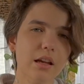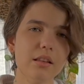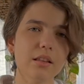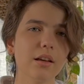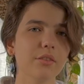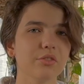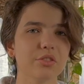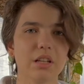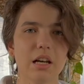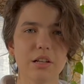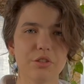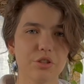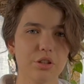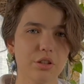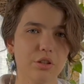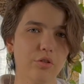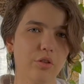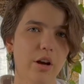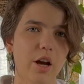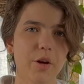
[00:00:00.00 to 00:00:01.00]
love Sasha
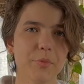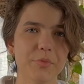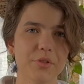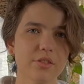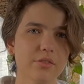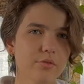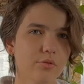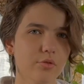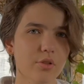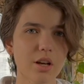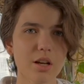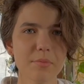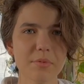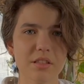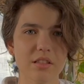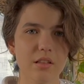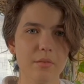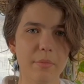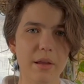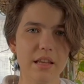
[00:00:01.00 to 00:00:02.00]
and Grimes. Grimes
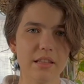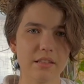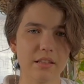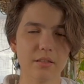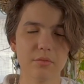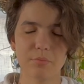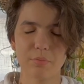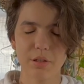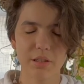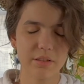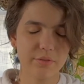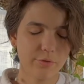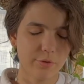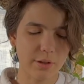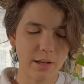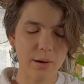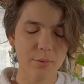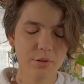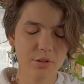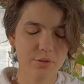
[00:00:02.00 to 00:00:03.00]
is amazing, but for
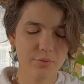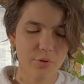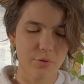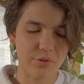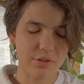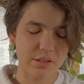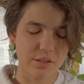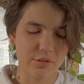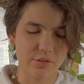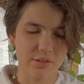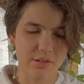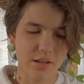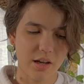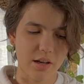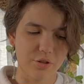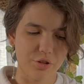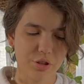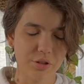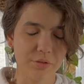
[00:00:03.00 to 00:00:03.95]
now we're just focusing on Sasha.